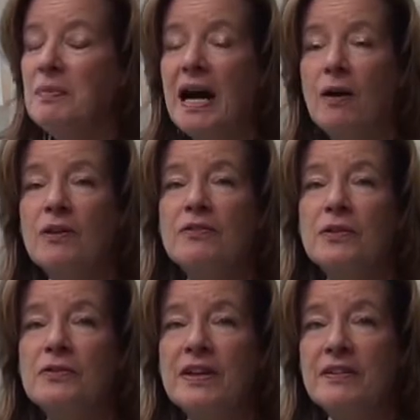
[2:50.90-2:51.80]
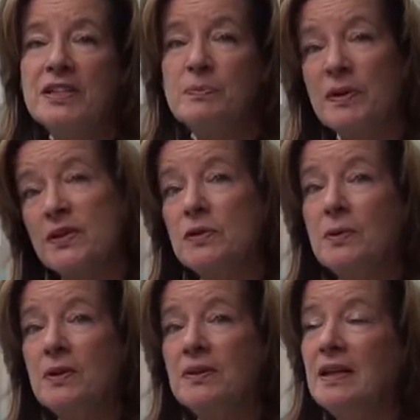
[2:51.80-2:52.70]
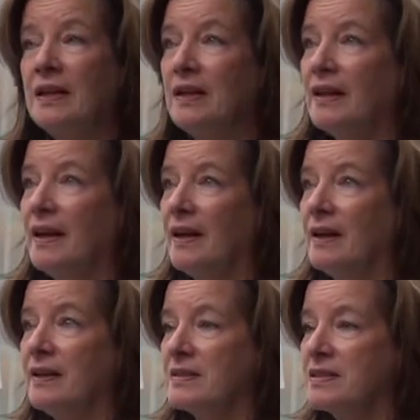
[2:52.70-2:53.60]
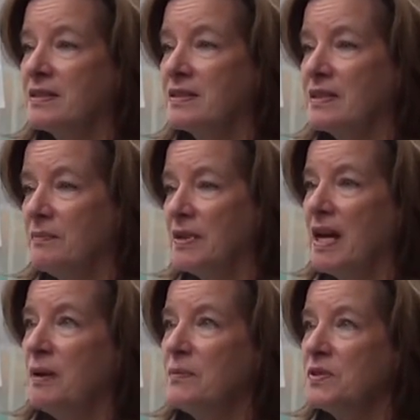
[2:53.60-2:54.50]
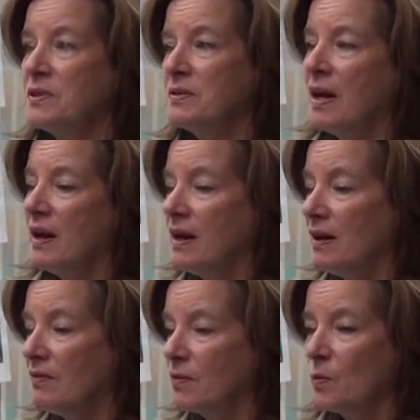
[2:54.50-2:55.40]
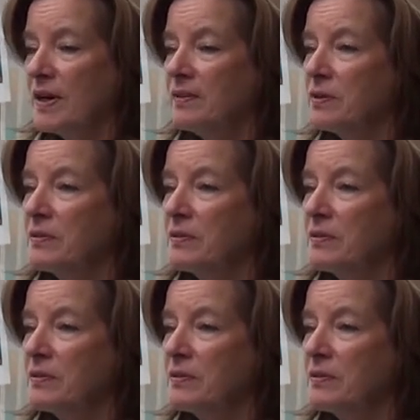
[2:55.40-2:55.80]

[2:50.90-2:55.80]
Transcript: powerful, very spiritual, and sometimes for whatever